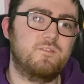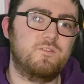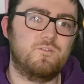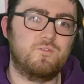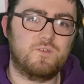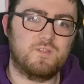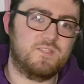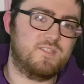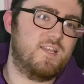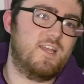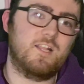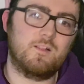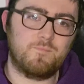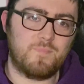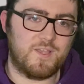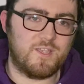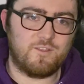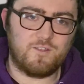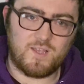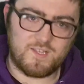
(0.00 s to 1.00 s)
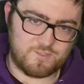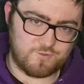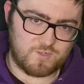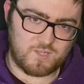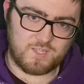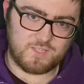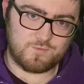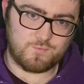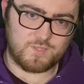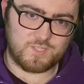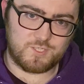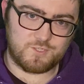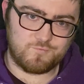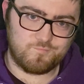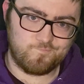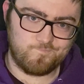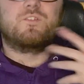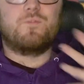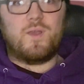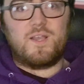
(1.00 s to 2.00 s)
you can tell by your hazard light switch.
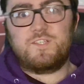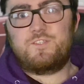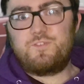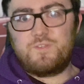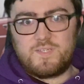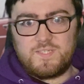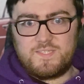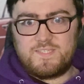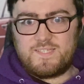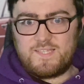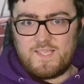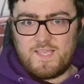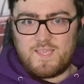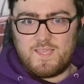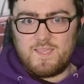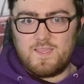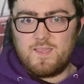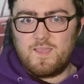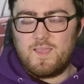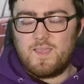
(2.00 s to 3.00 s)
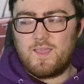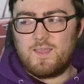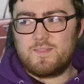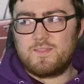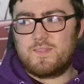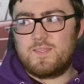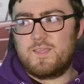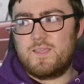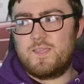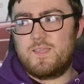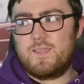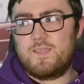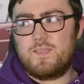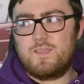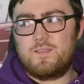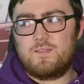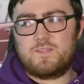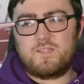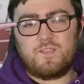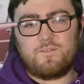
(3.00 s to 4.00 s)
So as you can see,
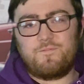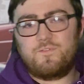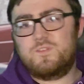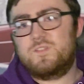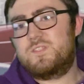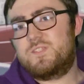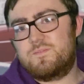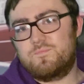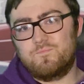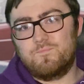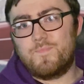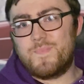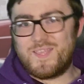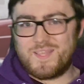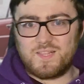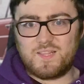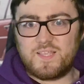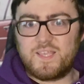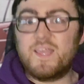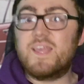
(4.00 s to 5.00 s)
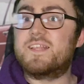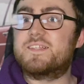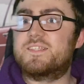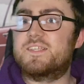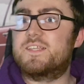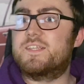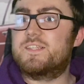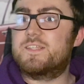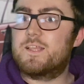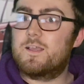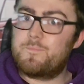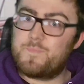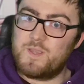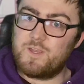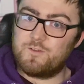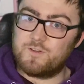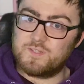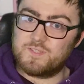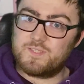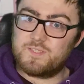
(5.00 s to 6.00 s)
the difference mainly is in
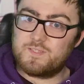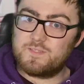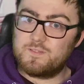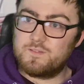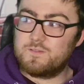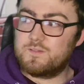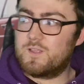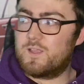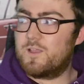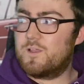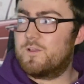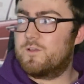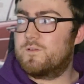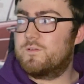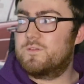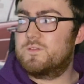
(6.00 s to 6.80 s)
appearance. Now,